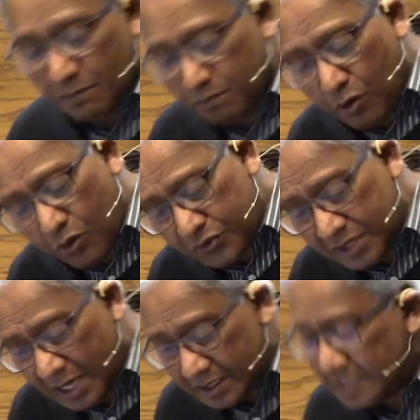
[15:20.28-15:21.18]

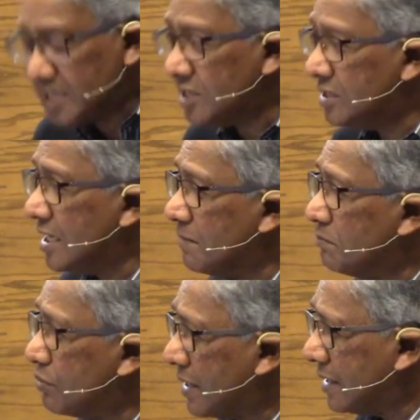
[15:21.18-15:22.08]
Both needed the
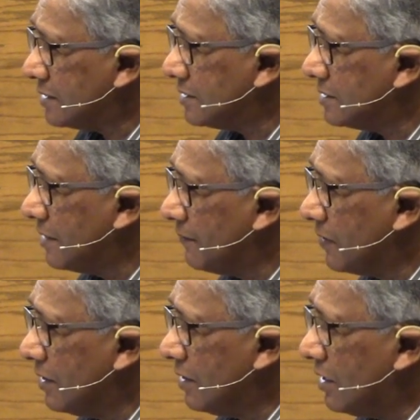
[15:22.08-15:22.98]
embrace
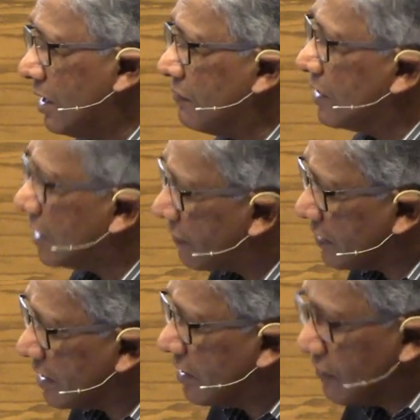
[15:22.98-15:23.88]
of a
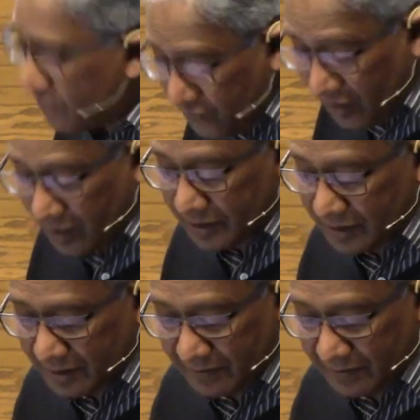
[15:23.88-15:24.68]
loving father.